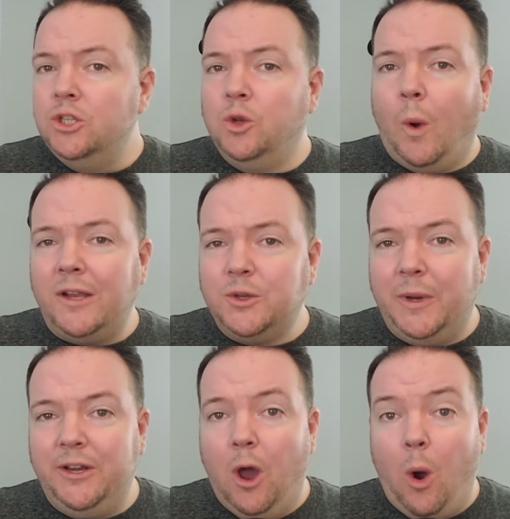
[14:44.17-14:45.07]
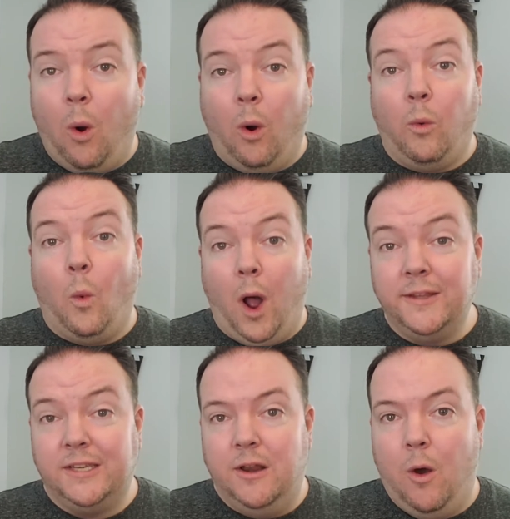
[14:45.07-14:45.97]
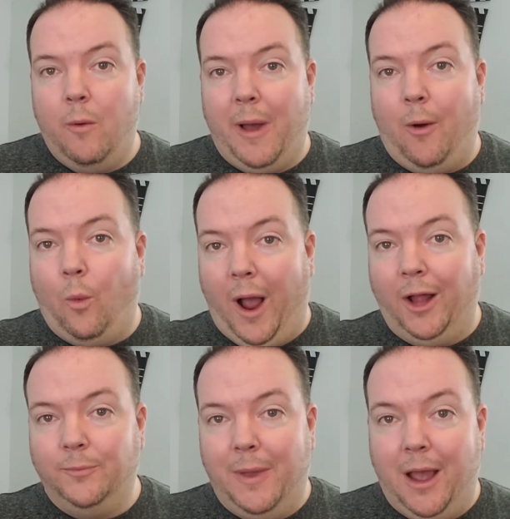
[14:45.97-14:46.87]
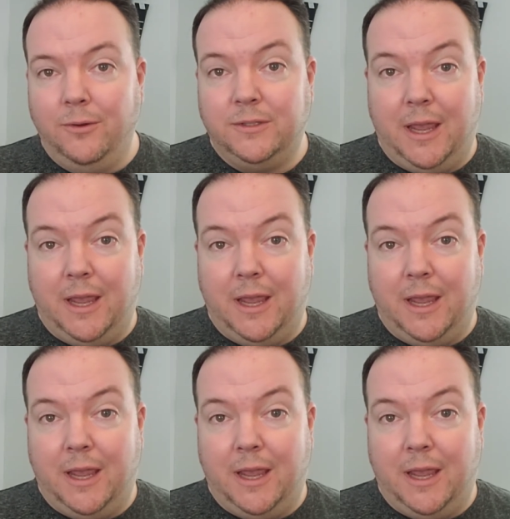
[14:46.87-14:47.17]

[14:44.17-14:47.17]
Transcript: So what do we know or want to know about Wildemount